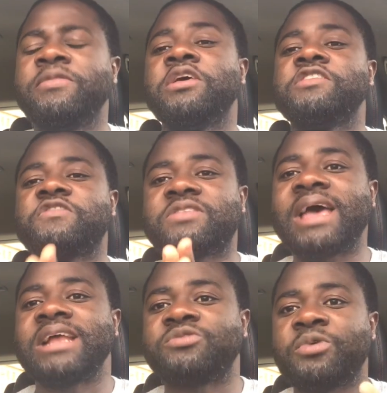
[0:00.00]

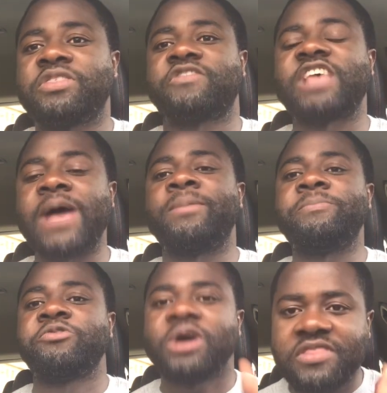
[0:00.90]
Start with
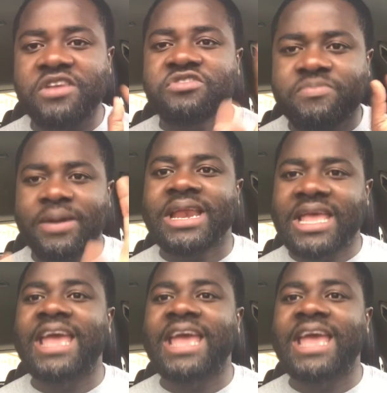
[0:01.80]
suburbs where there is money.